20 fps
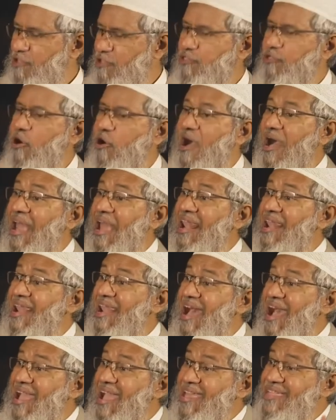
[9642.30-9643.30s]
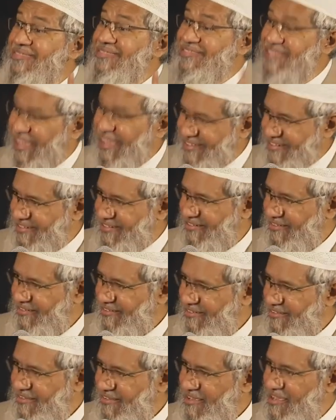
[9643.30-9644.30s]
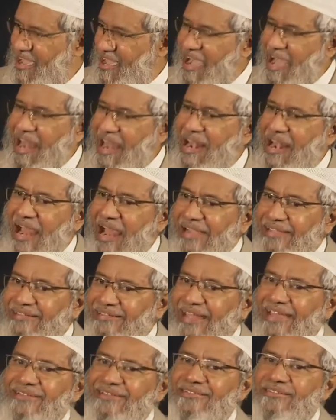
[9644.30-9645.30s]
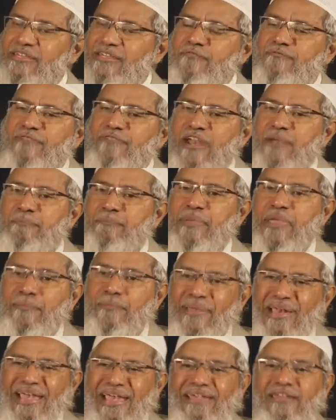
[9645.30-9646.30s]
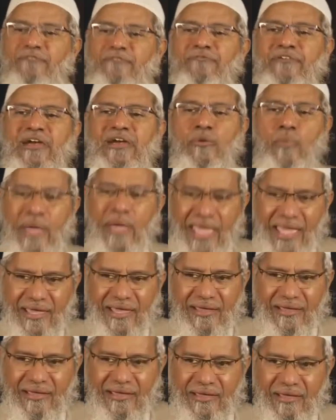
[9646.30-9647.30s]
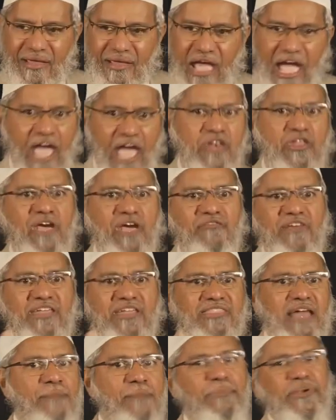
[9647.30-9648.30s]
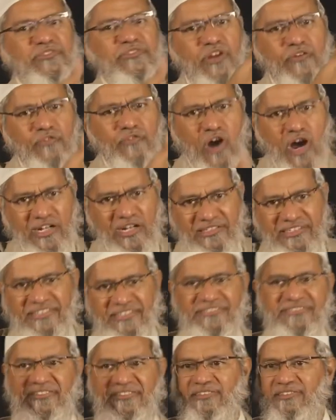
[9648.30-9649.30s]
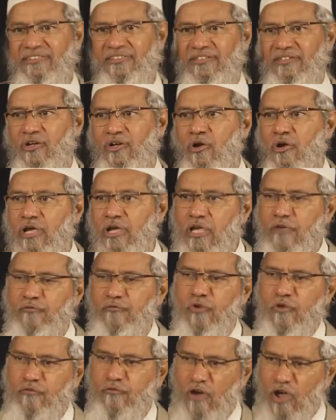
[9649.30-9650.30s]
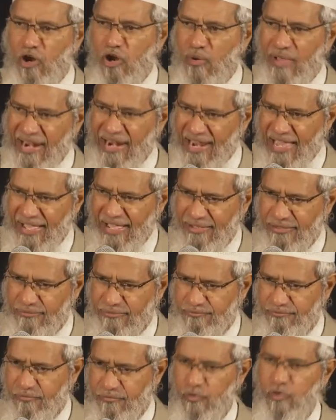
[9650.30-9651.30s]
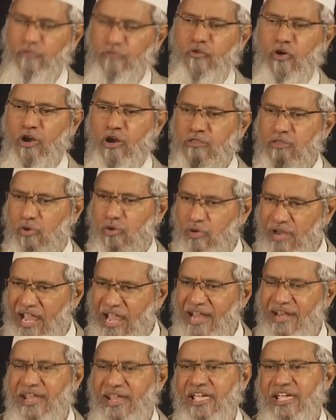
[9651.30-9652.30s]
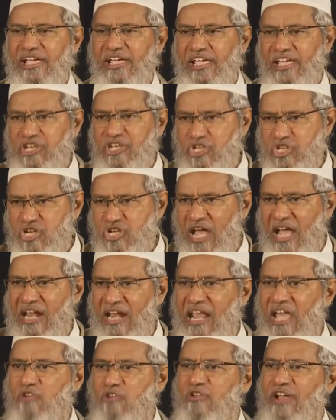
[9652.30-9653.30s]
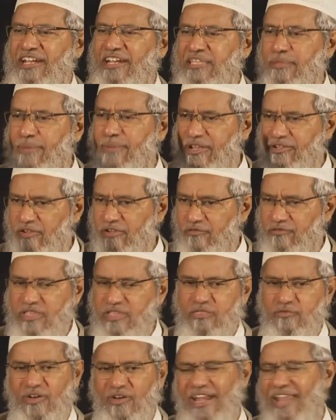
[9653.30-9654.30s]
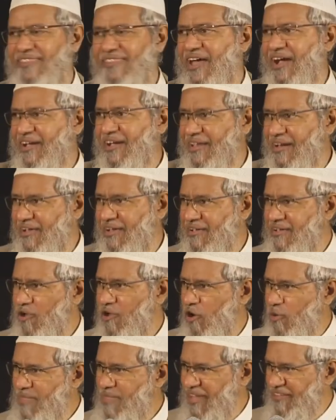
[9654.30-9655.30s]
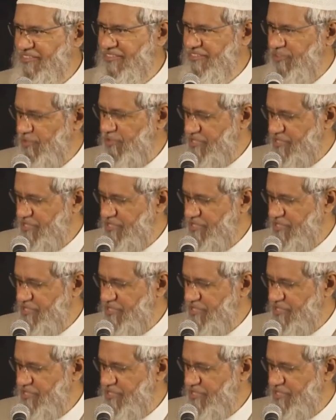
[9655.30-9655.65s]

So Allah is just. Allah tests different people in different way. And you have examples of all this. If you follow Allah, you follow the Quran, inshallah, you'll get the best of this world and the akhirah. Hope that answers the